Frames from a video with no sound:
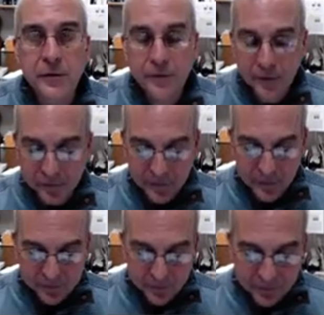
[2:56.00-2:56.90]
intrafusal
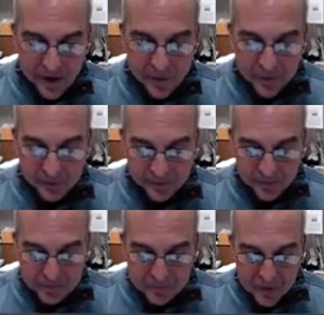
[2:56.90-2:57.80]
muscle
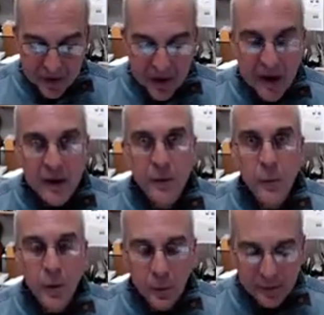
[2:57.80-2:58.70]
fibers. And
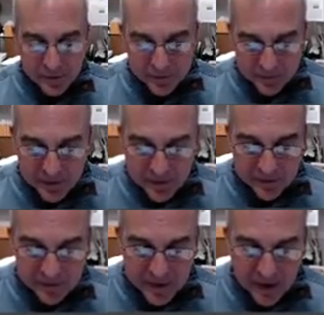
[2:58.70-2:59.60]
what we can
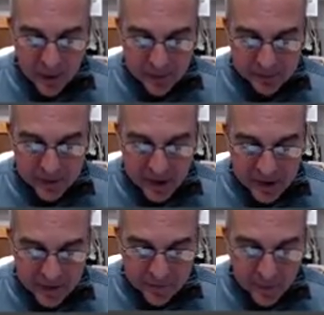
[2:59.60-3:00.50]
see now is
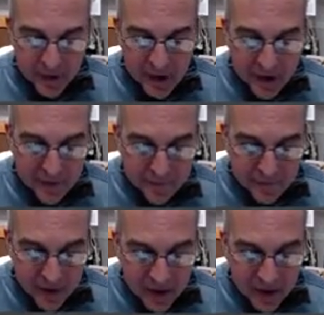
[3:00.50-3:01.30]
that if we have